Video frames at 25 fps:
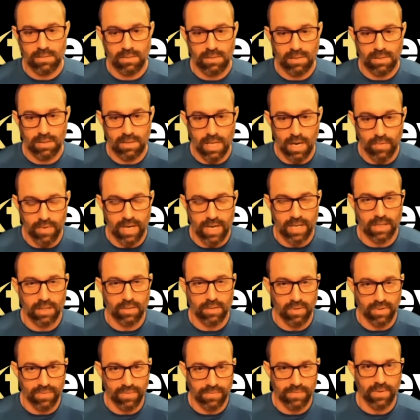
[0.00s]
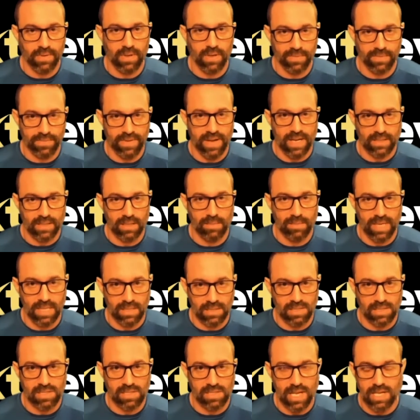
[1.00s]
directly affected by
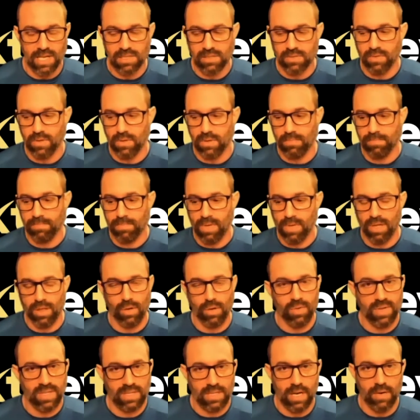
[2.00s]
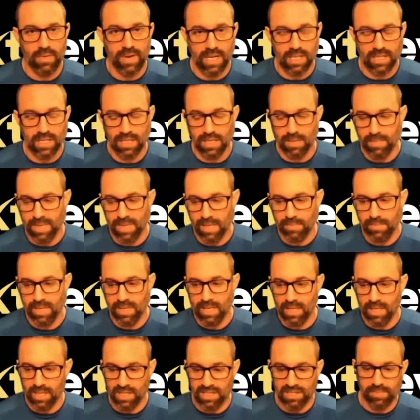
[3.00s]
testosterone, although indirectly it may be, and
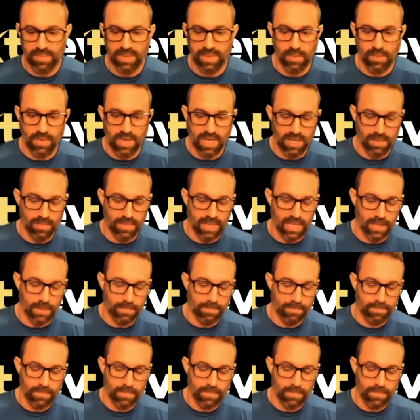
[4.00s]
I'll explain why in a minute.